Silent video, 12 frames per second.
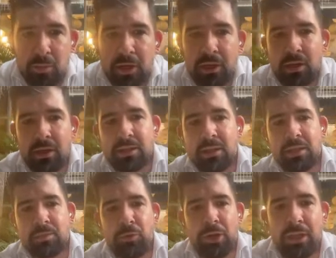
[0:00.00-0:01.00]
thereby it's
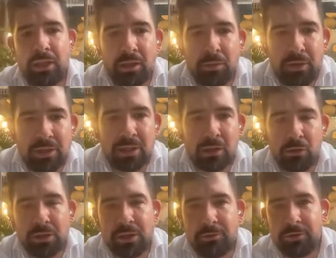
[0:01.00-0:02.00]
spreading the risk
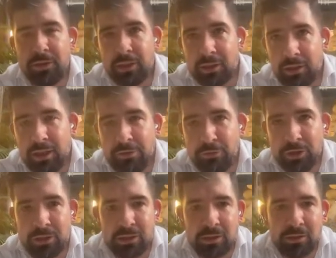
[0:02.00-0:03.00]
across a
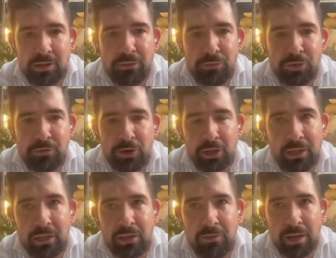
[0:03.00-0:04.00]
different
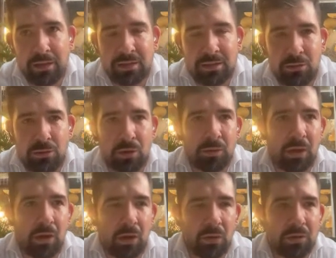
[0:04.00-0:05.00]
variety of assets. You
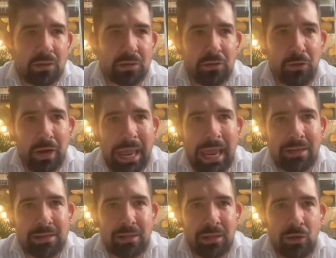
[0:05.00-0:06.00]
don't hold your
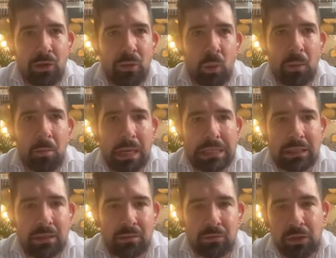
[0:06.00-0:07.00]
eggs in only one
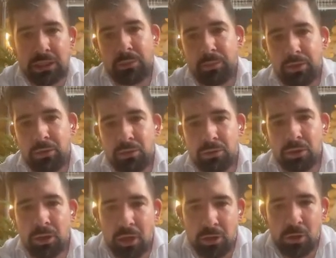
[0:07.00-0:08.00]
basket. For example,
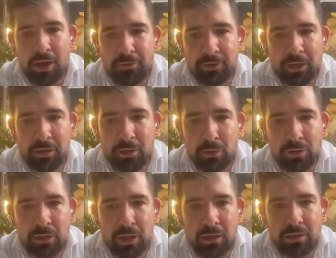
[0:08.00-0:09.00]
you have
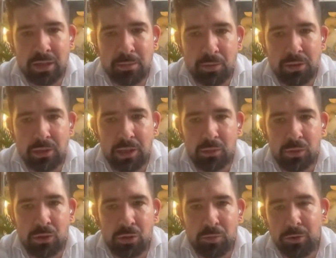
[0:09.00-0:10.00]
$10,000
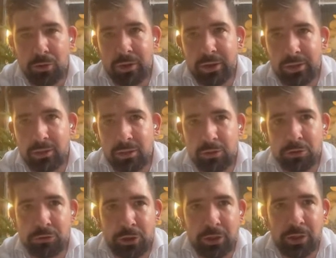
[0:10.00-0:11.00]
deposited with your broker, and
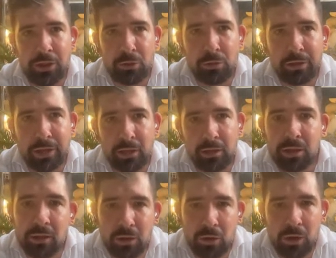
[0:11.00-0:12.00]
you're trading euro
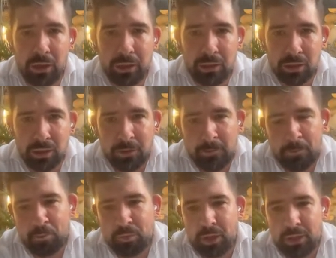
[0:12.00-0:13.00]
dollar all in.
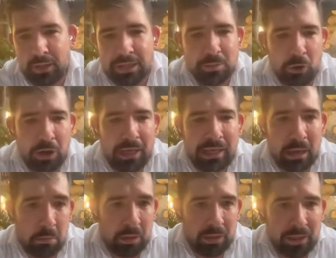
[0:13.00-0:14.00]
That's more like
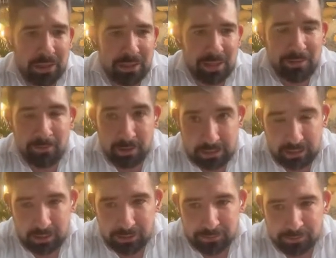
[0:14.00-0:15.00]
gambling. That's not
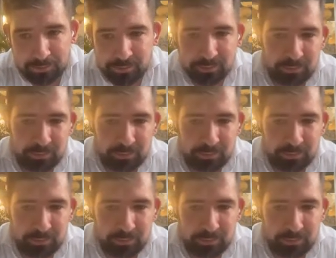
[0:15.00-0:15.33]
investing.